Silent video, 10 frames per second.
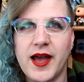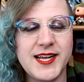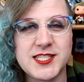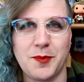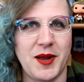
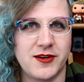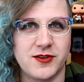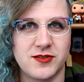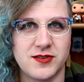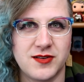It's the
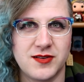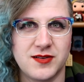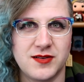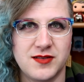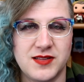banter.
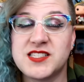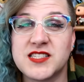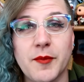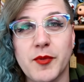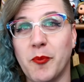This
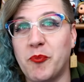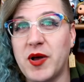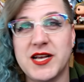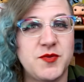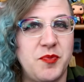is some of the
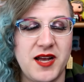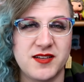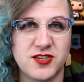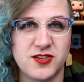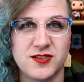best
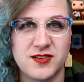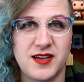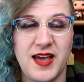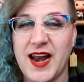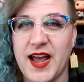banter,
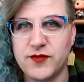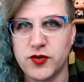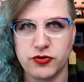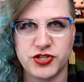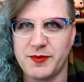and I have
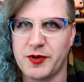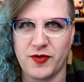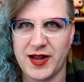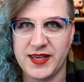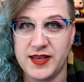no shame in
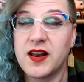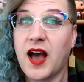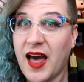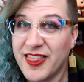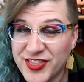ranking it
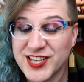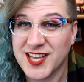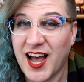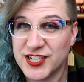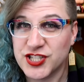this
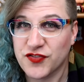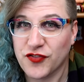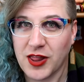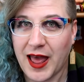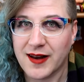high just
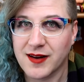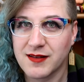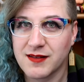for that.